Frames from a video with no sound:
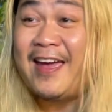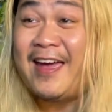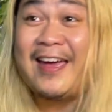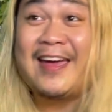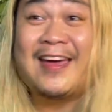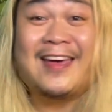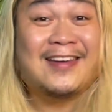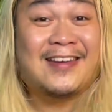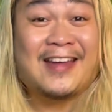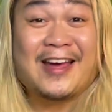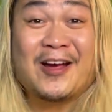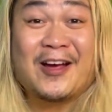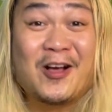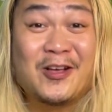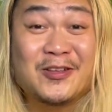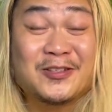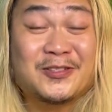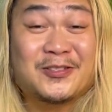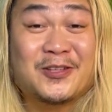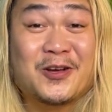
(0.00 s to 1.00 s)
And I
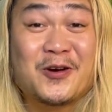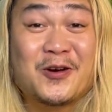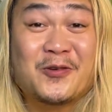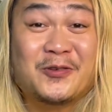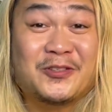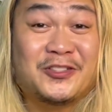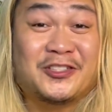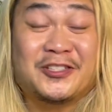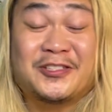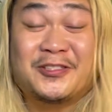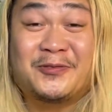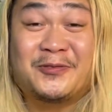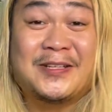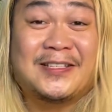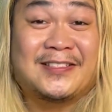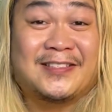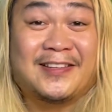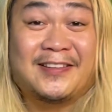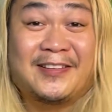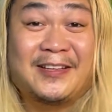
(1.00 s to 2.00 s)
also just
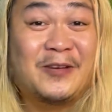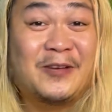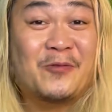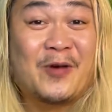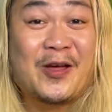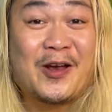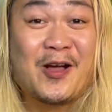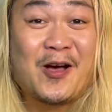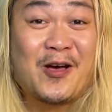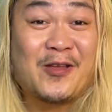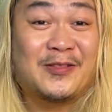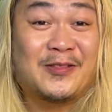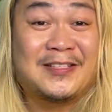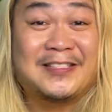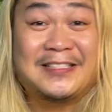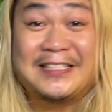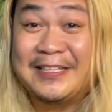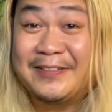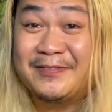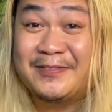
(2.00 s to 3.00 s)
recently went on the
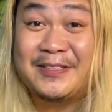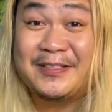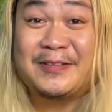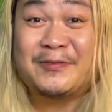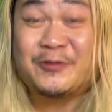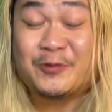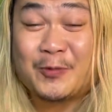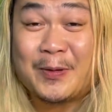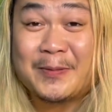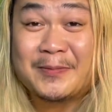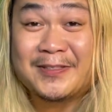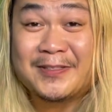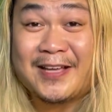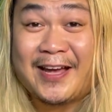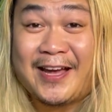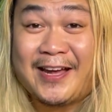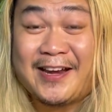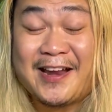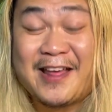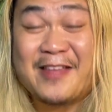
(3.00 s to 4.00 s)
Steve's Leaves
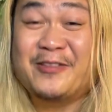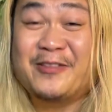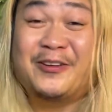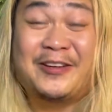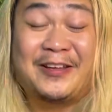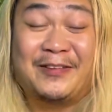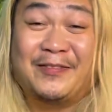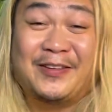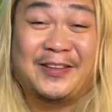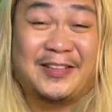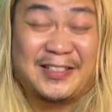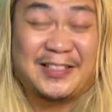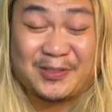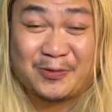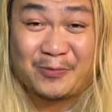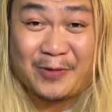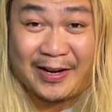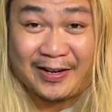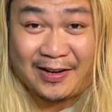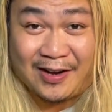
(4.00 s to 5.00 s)
website, and they're giving these
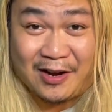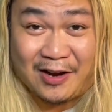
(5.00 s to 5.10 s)
away now.